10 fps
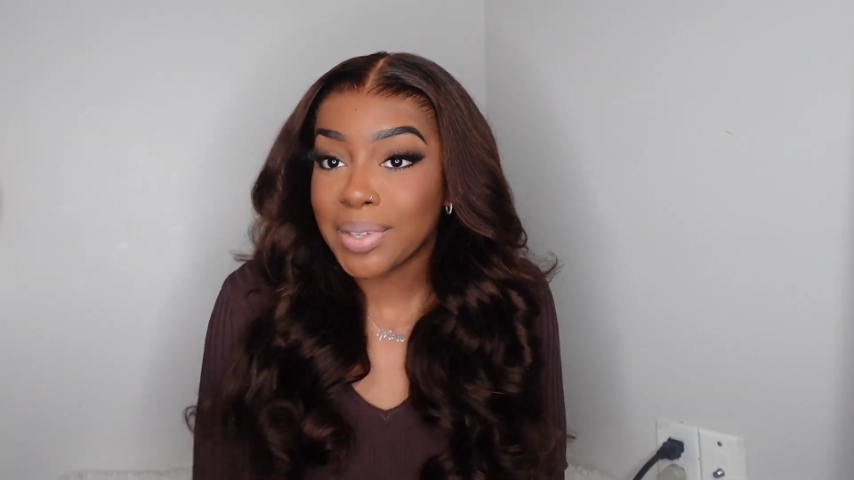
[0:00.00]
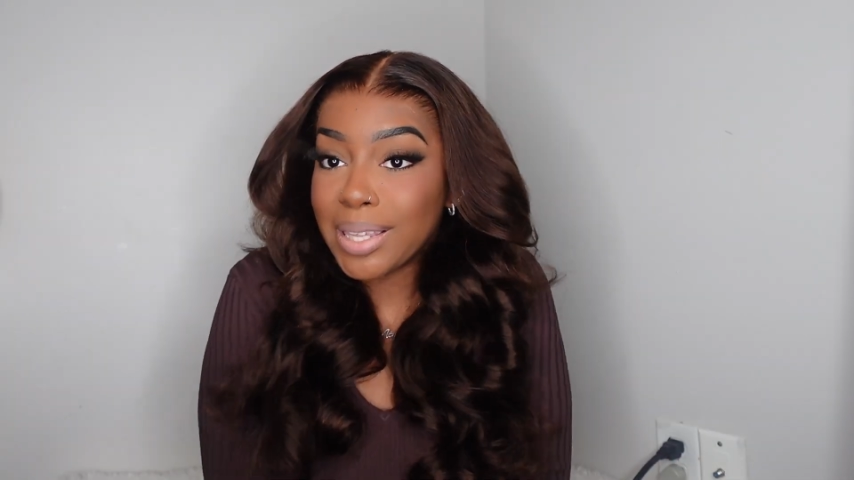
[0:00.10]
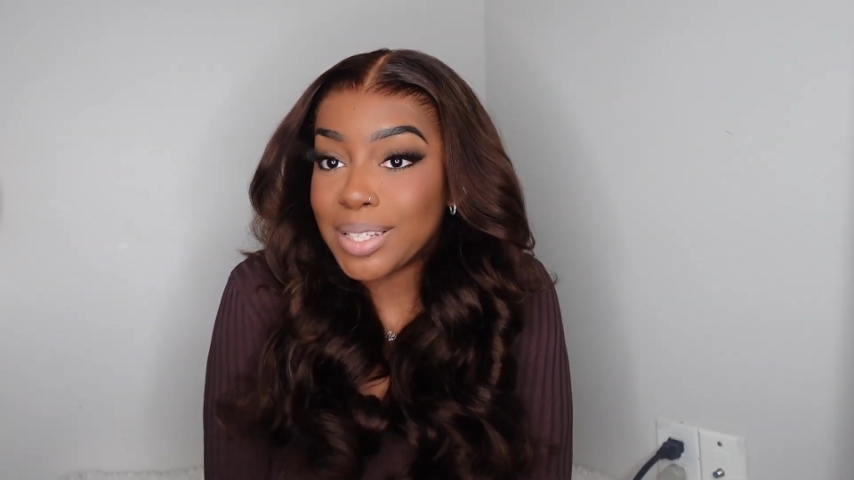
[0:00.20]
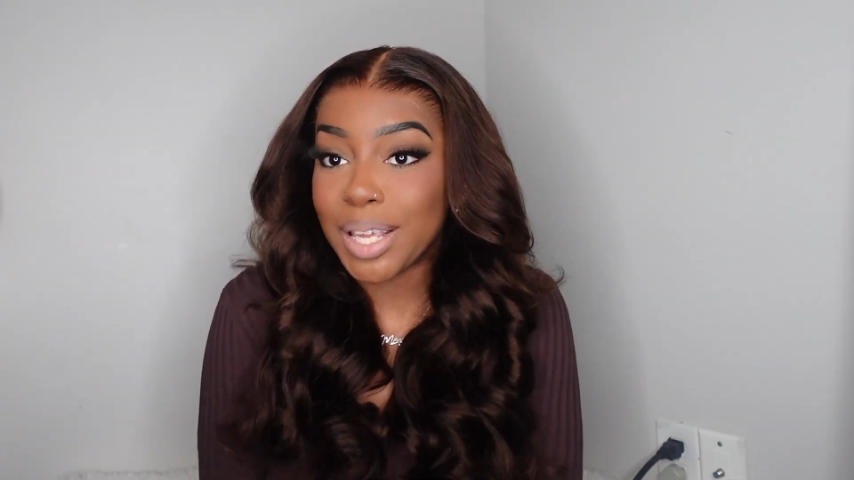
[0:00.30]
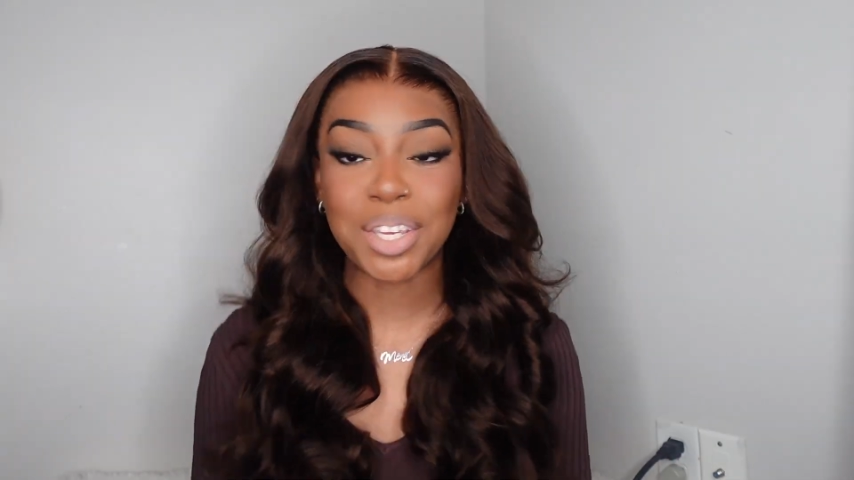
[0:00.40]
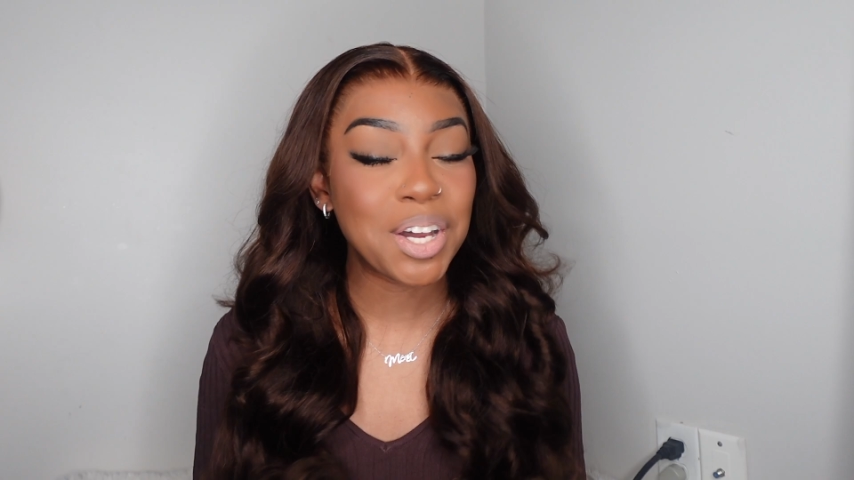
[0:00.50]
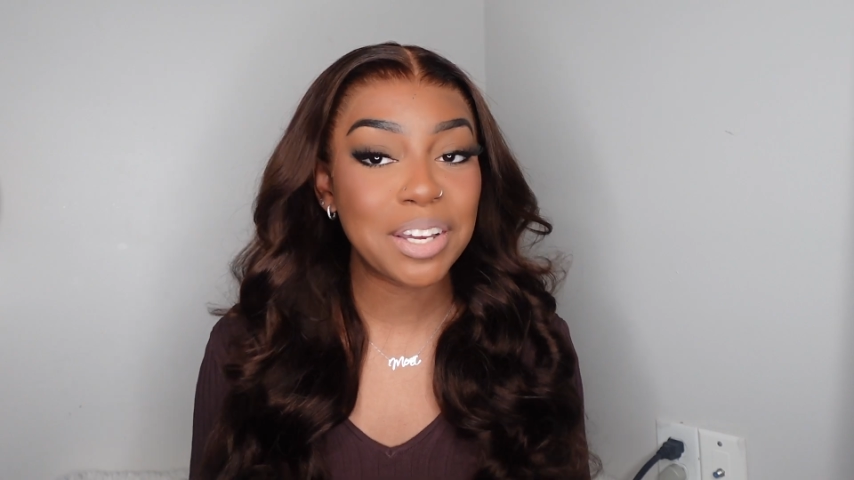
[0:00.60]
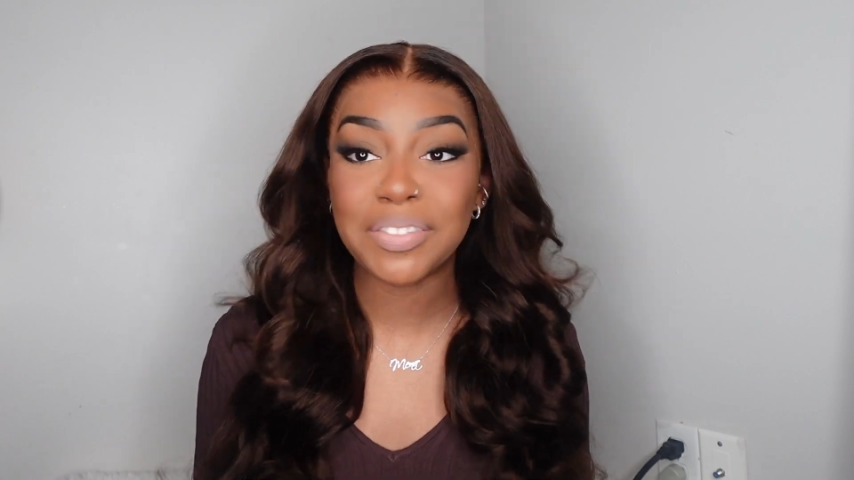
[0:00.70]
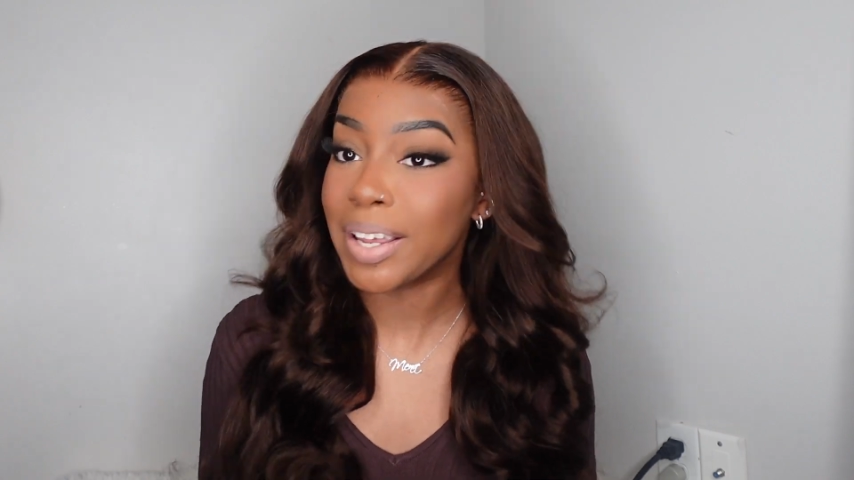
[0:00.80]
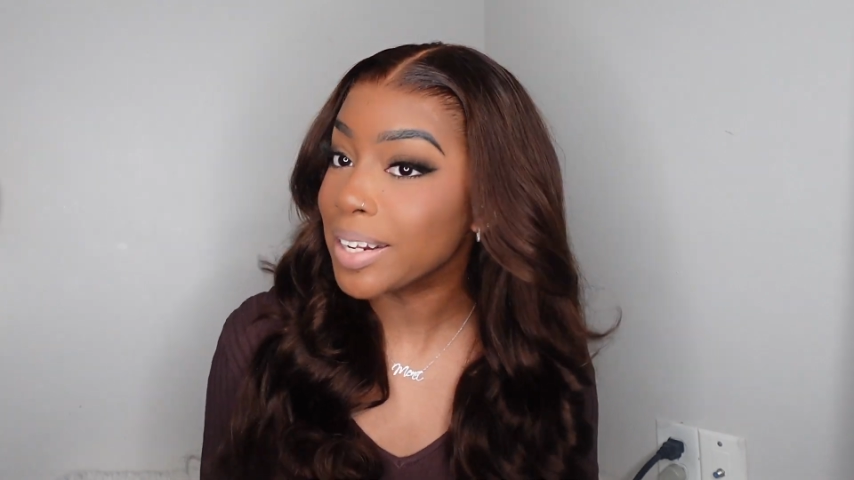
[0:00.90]
It looks like y'all
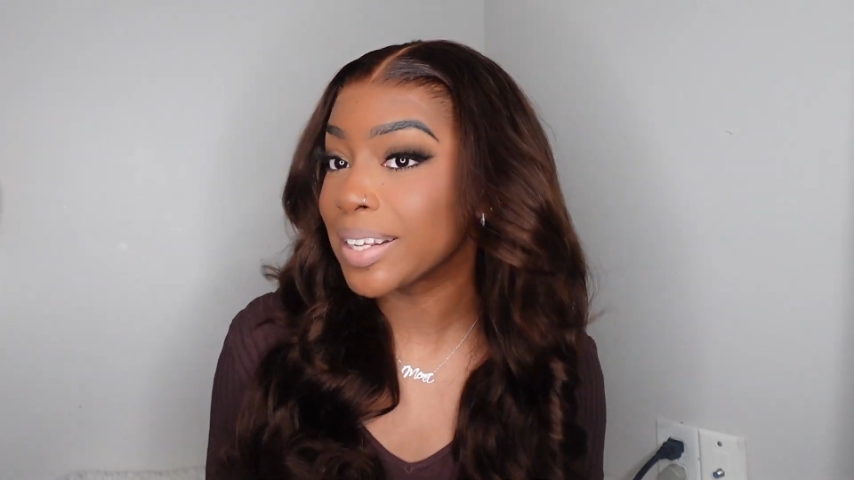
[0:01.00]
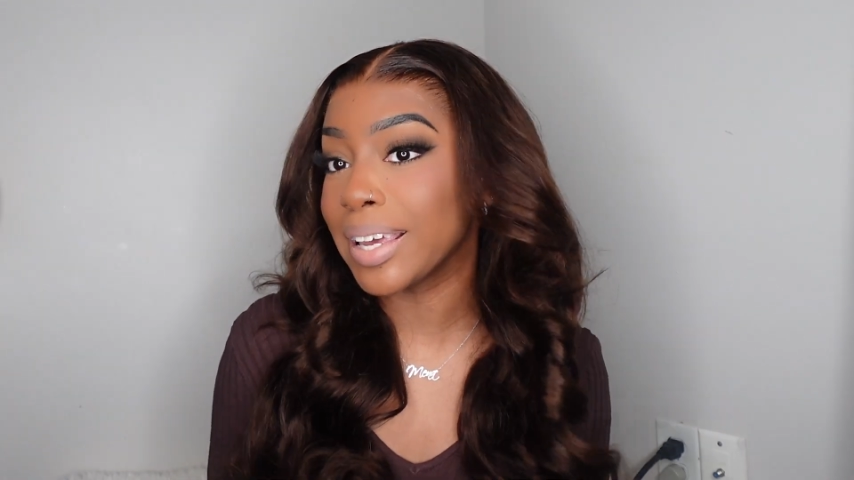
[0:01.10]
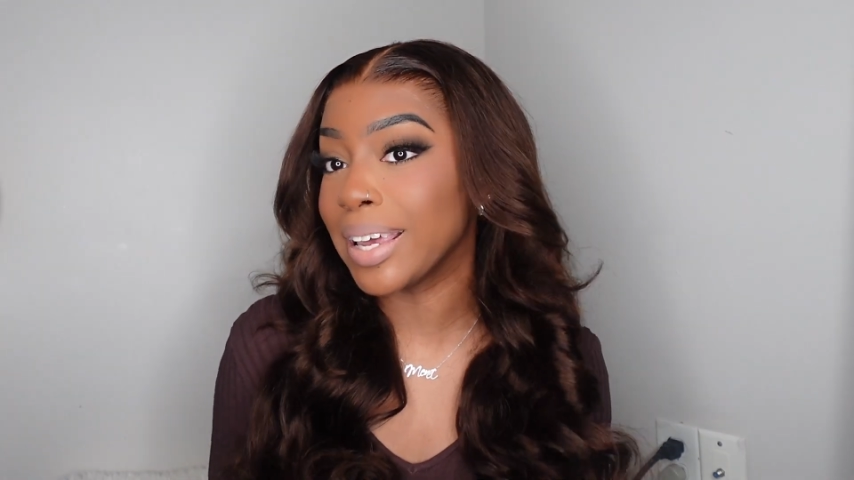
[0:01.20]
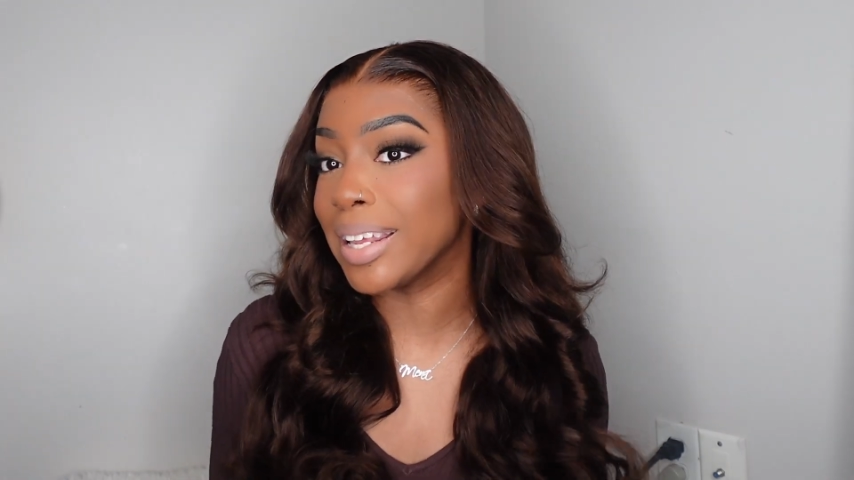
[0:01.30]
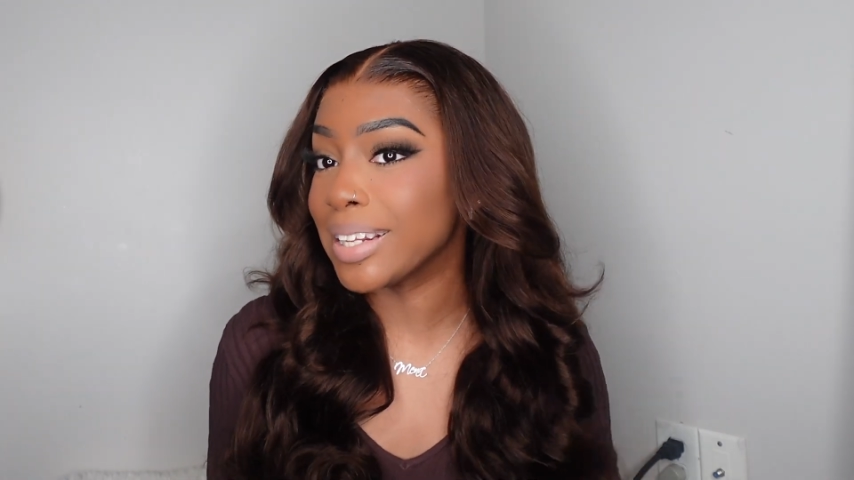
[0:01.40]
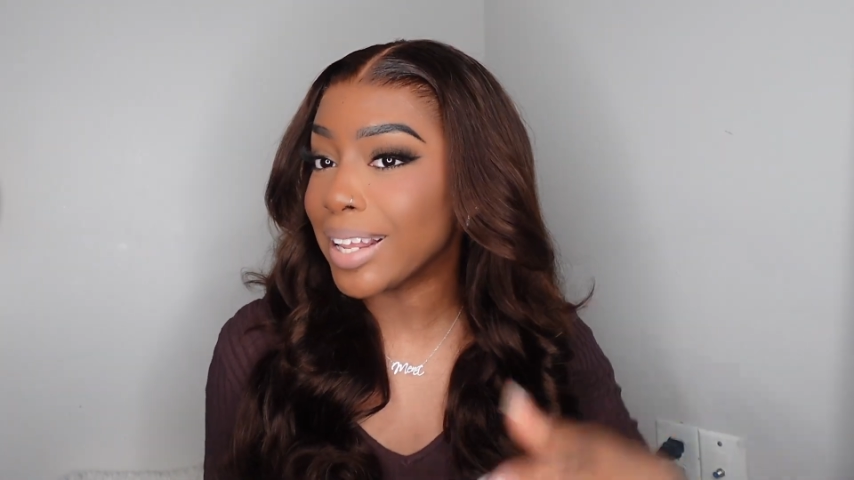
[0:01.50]
have done it again.